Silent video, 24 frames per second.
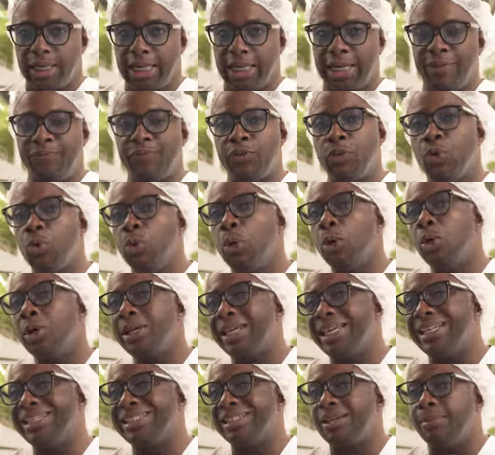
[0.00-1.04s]
If you
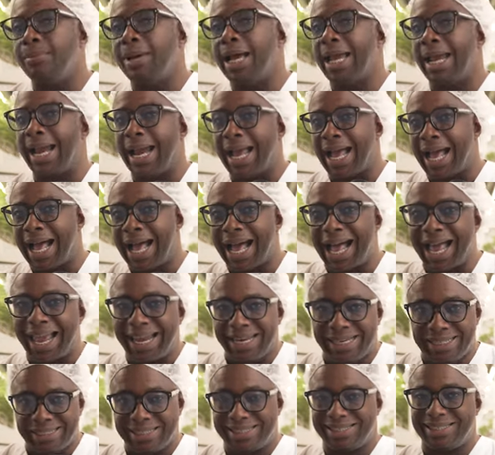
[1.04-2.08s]
look into my
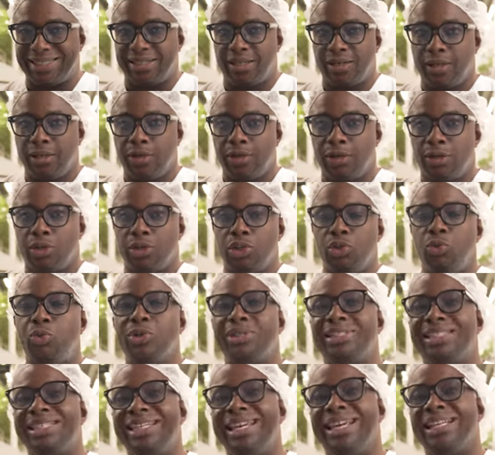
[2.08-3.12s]
eyes, you will
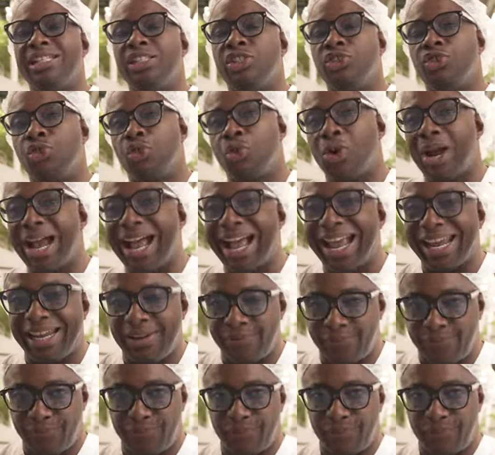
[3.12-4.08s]
see a drive